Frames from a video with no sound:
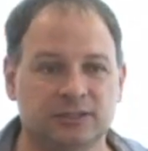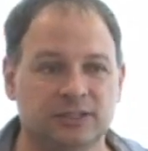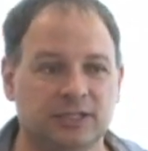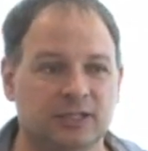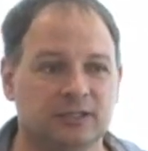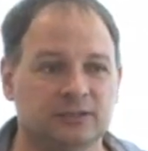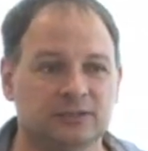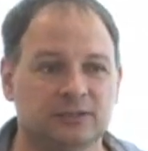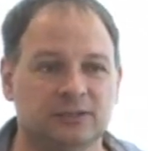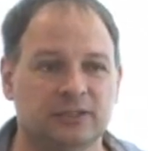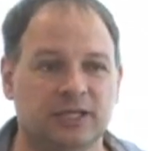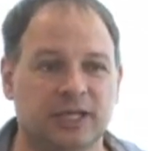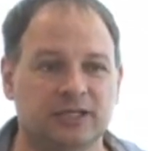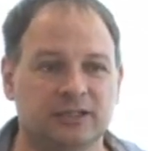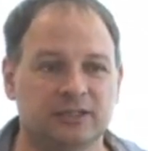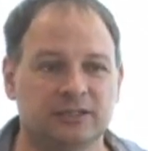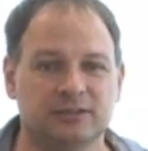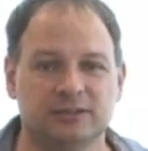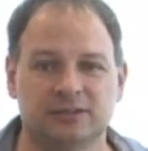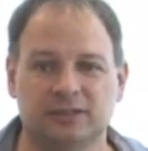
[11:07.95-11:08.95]
Yeah,
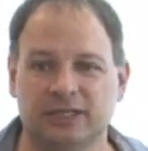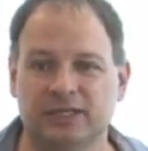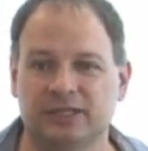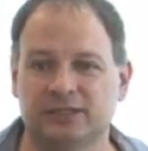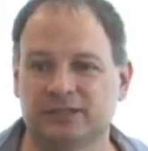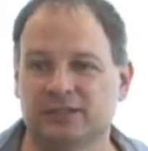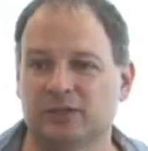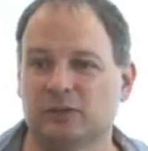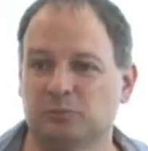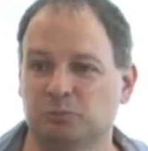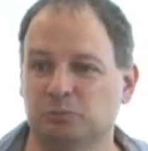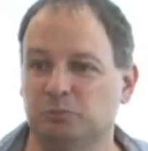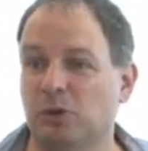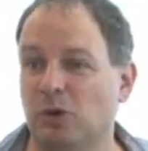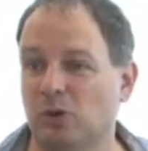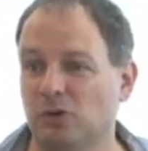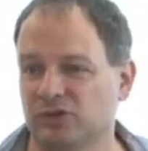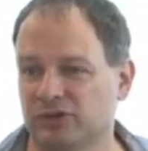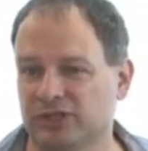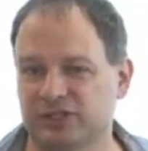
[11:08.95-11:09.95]
okay. And you know,
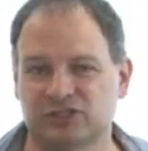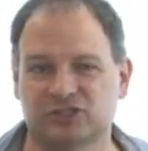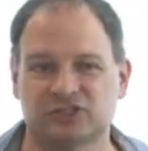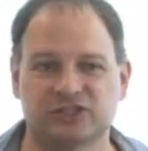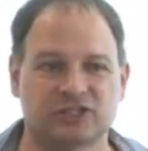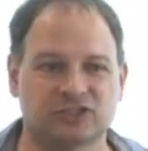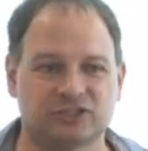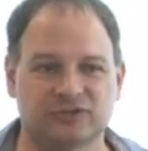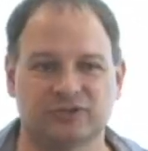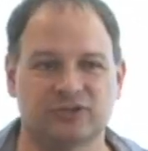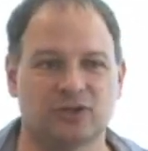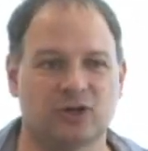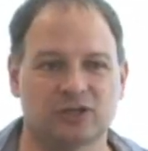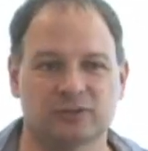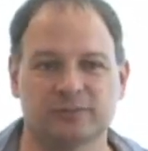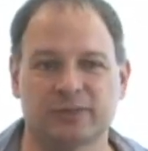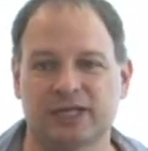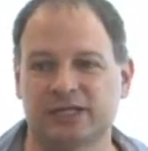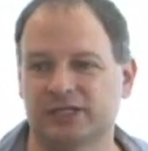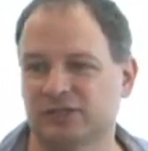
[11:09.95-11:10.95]
both like stick shift and
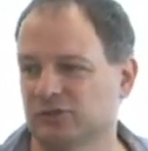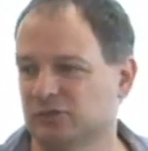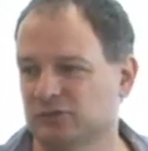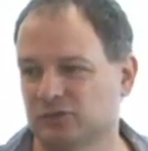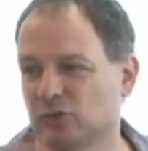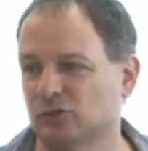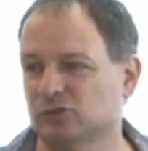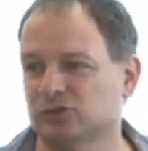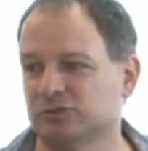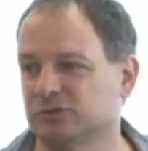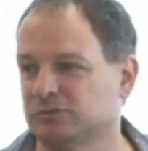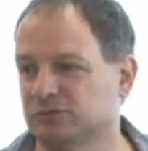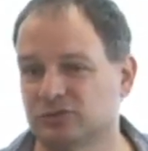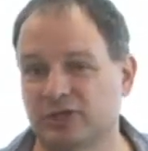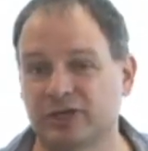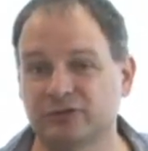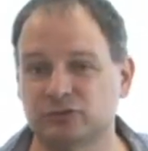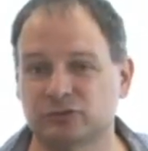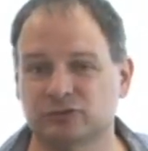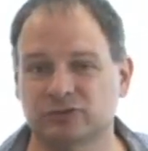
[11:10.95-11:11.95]
automatic go,
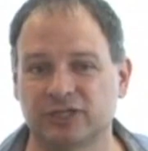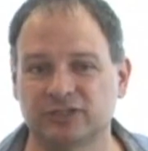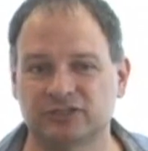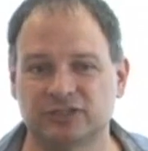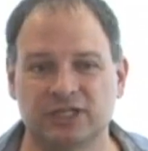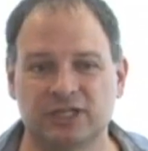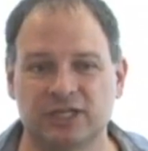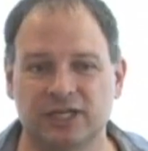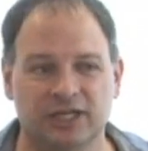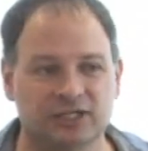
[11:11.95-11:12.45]
drives you crazy.